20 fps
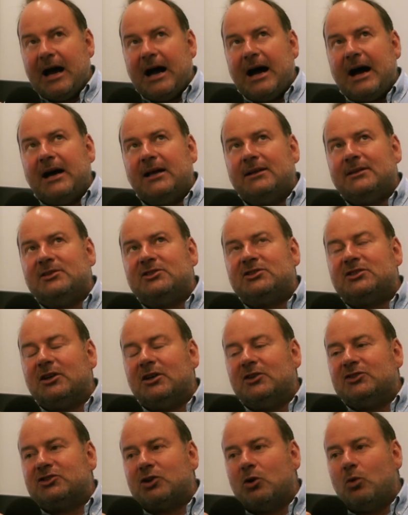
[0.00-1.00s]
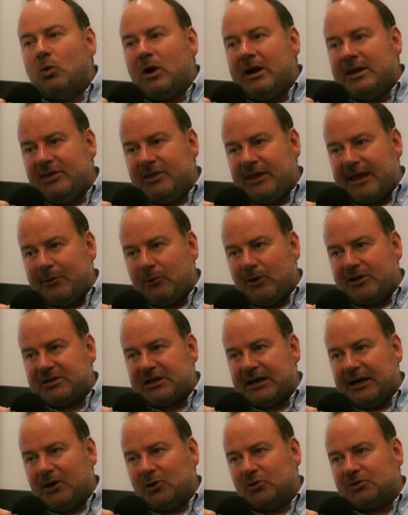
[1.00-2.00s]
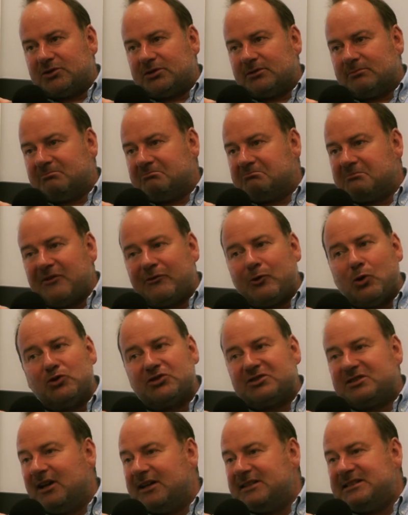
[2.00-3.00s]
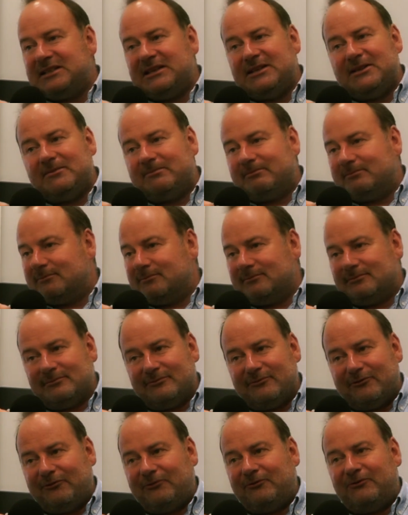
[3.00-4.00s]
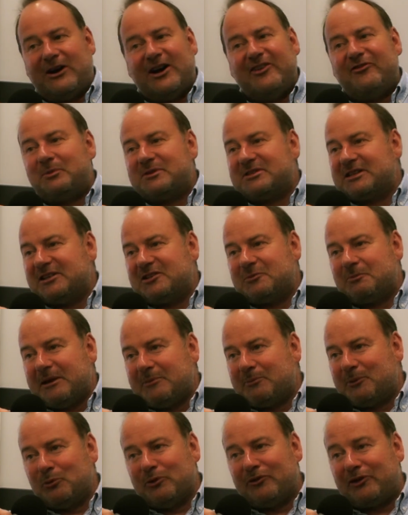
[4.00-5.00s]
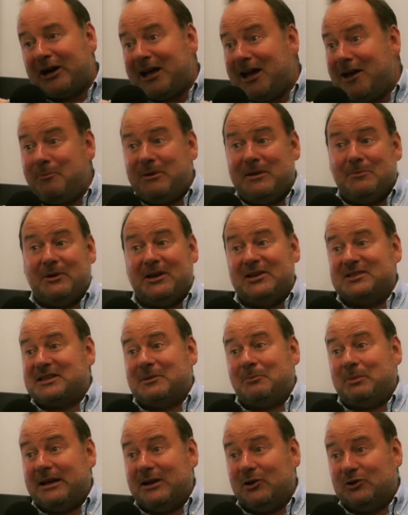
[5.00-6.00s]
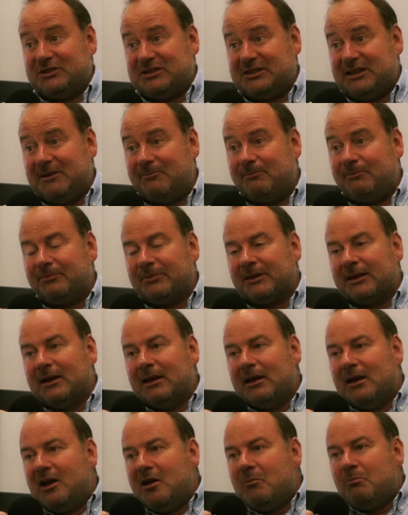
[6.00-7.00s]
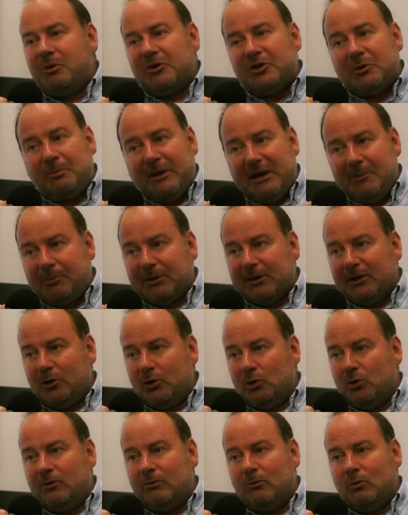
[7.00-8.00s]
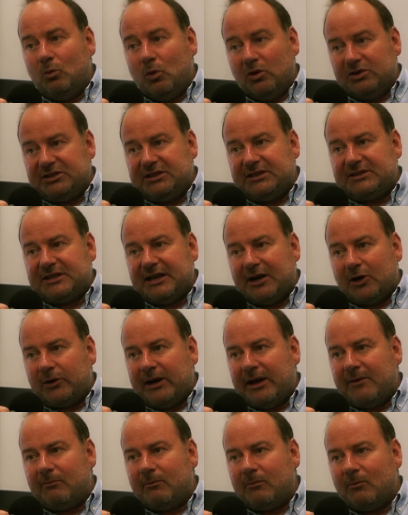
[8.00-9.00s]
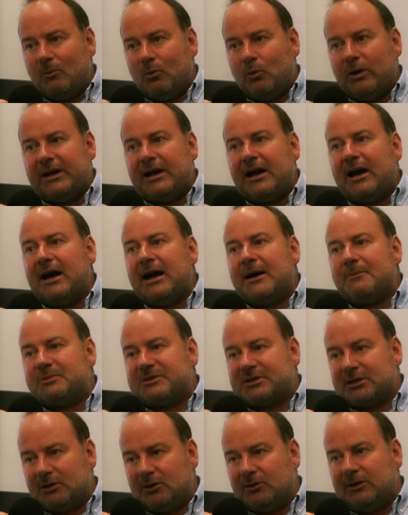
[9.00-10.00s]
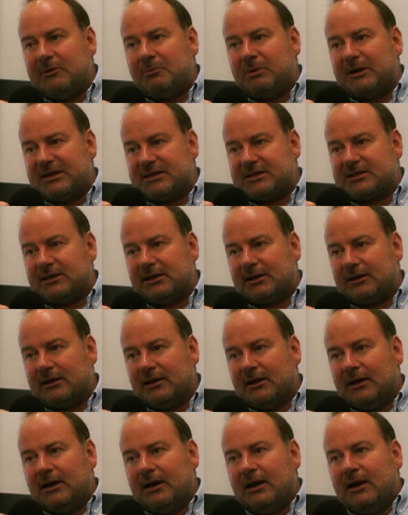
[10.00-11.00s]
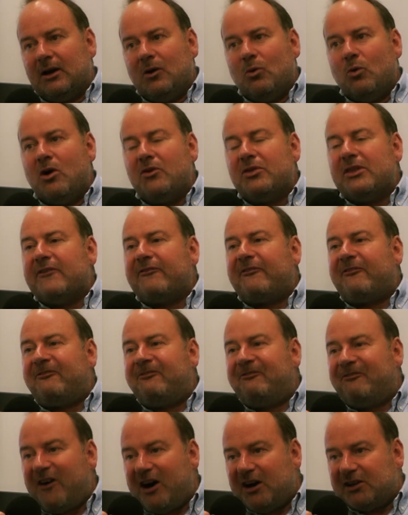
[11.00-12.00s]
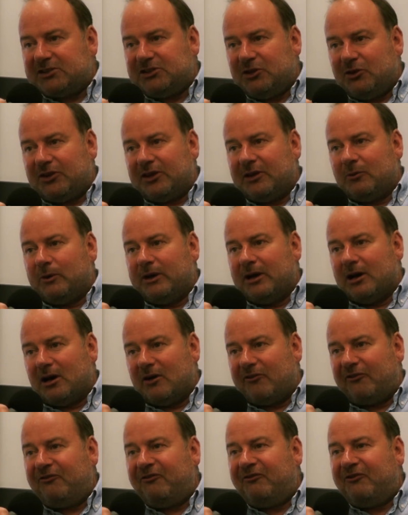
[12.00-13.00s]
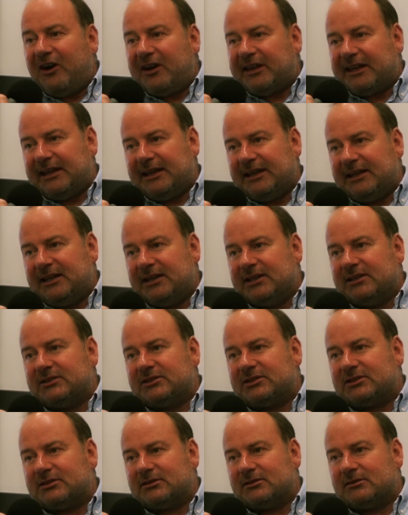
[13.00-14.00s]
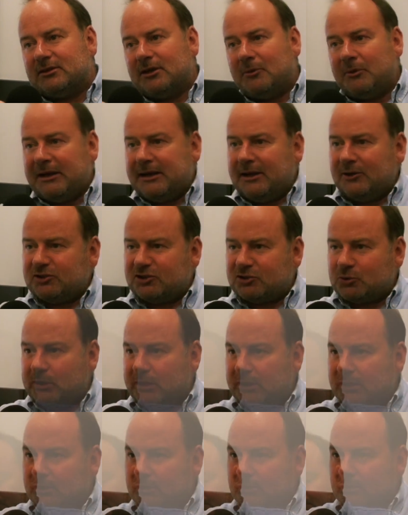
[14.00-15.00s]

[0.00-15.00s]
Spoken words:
And so when they went out, of course 95% of people were very happy because they play it on Steam. But the people who wanted DRM went absolutely ballistic. What the do you think we are? Am I allowed to swear?